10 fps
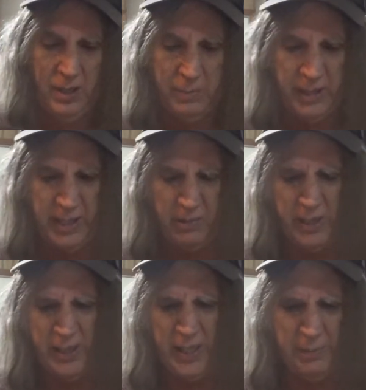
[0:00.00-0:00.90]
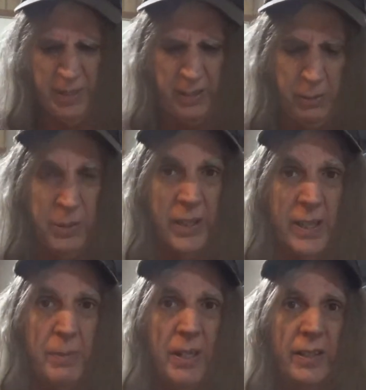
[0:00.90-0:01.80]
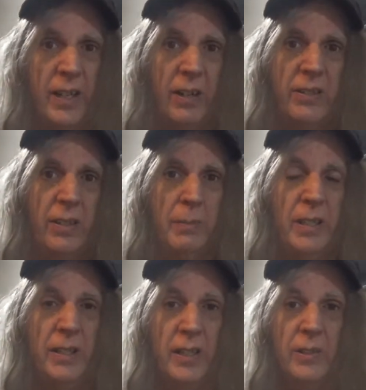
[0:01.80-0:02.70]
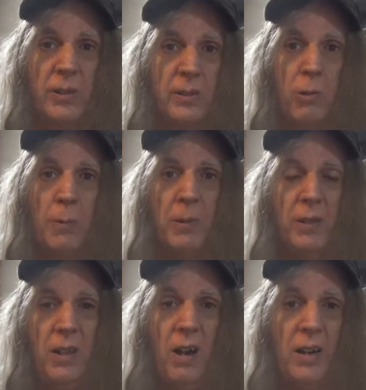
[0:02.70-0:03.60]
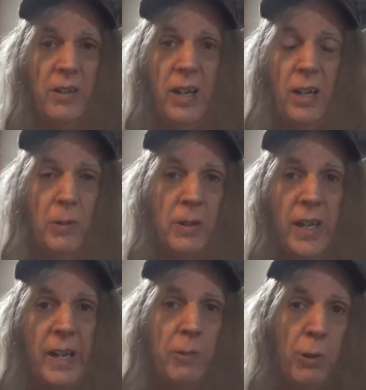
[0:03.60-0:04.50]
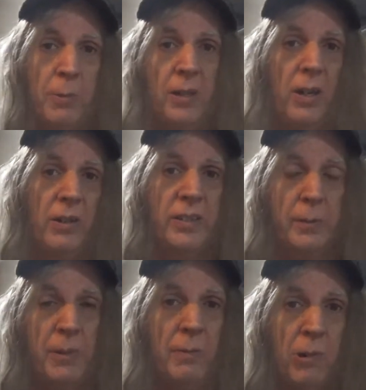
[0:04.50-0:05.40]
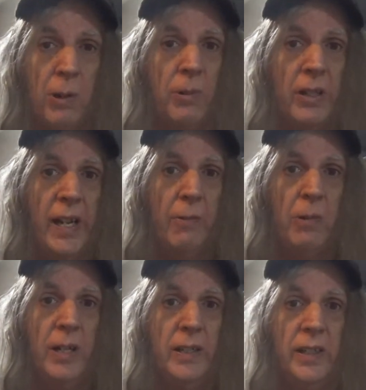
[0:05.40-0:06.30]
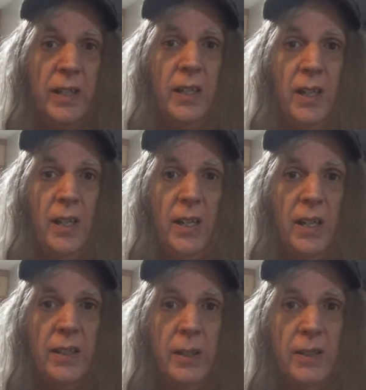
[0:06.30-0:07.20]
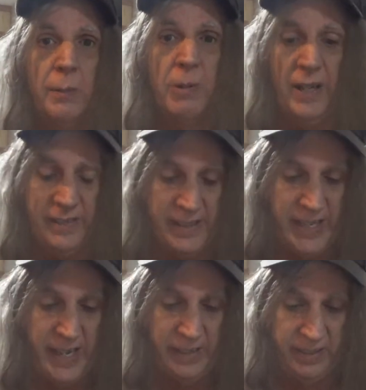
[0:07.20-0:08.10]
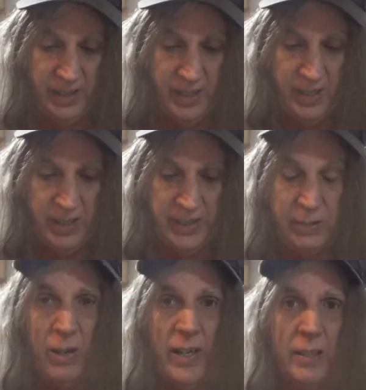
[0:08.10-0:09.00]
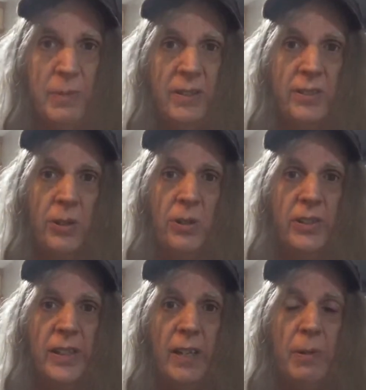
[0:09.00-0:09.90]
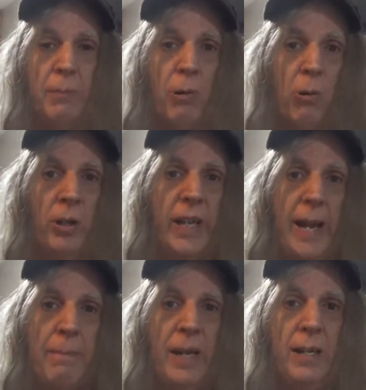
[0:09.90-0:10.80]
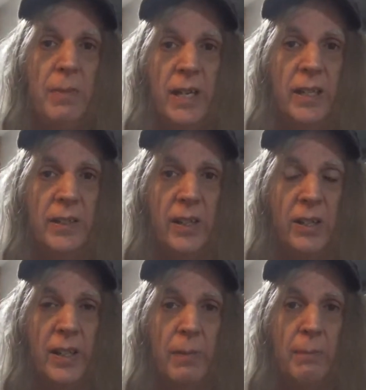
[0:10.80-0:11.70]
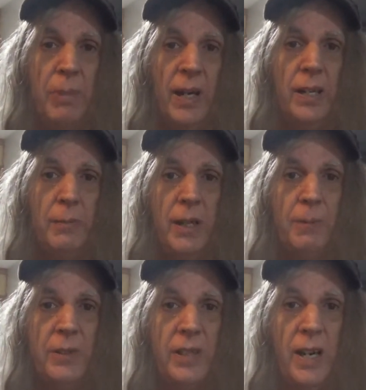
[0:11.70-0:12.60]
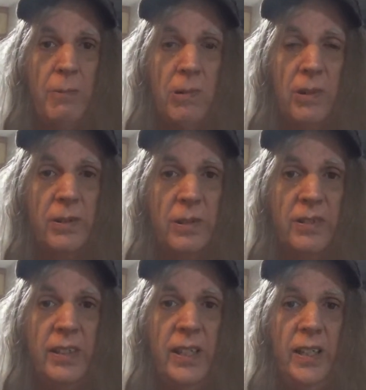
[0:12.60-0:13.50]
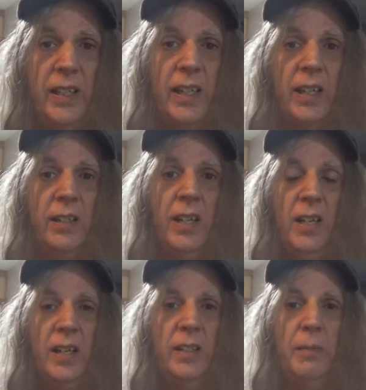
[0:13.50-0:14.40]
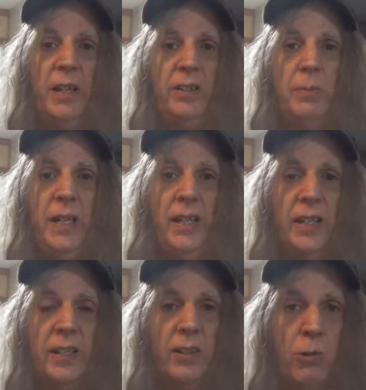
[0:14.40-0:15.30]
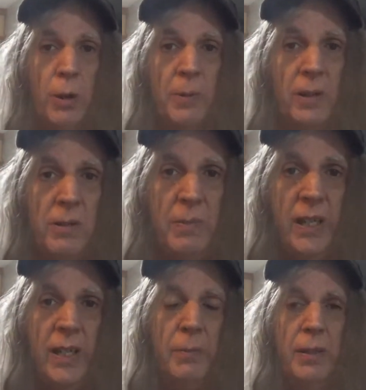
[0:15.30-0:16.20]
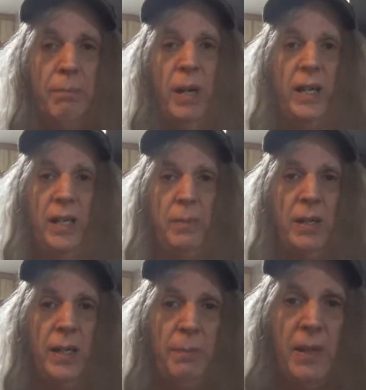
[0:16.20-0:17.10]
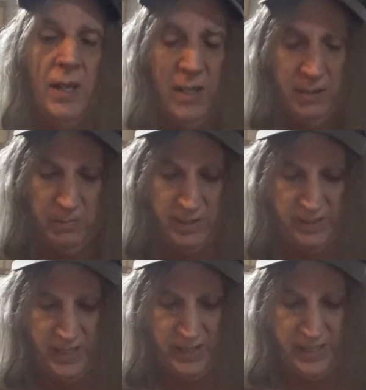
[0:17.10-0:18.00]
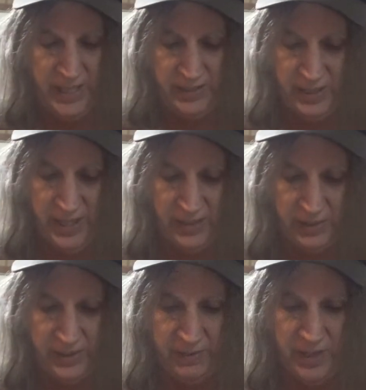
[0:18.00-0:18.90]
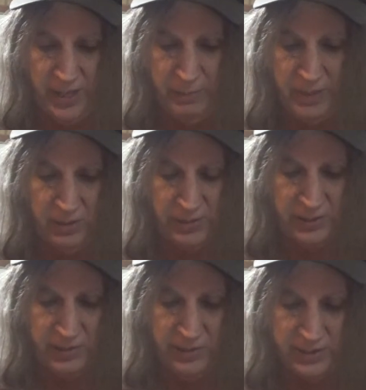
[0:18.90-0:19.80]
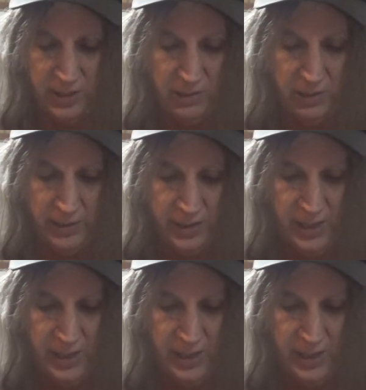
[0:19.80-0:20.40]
But anyway, but you put him in there, it's going to be another corporate lawyer. Not only are we going to have corporate lawyers in the Supreme Court, we're going to have one as the president. And that's why he's been surging. They've been pouring campaign money in there, and they've been bucking him up, the Time Warner through CNN and the major media, the corporate-owned media, have been bucking him up one side down the other. They've got a big old surge going.